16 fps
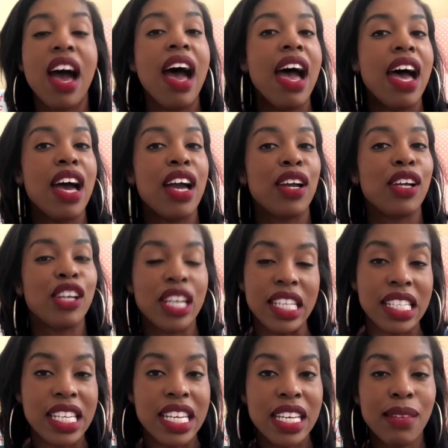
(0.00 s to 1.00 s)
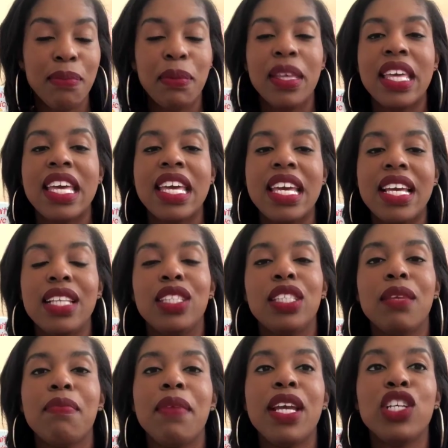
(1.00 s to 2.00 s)
A great tip is
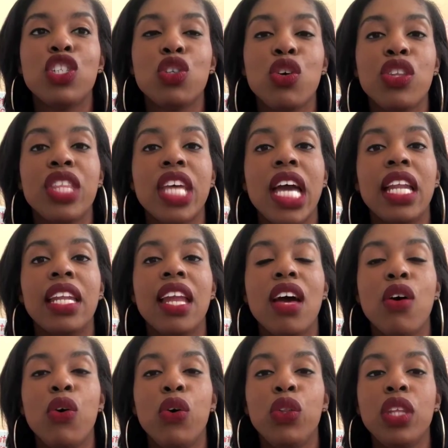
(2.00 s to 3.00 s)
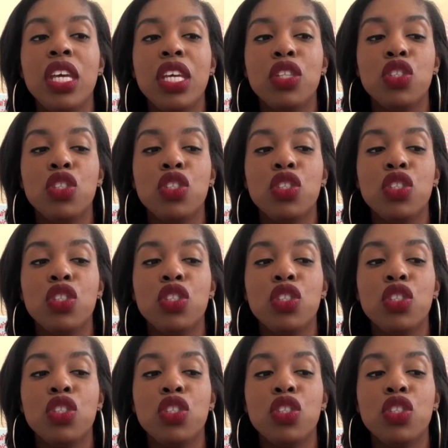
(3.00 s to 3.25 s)
to make sure that not only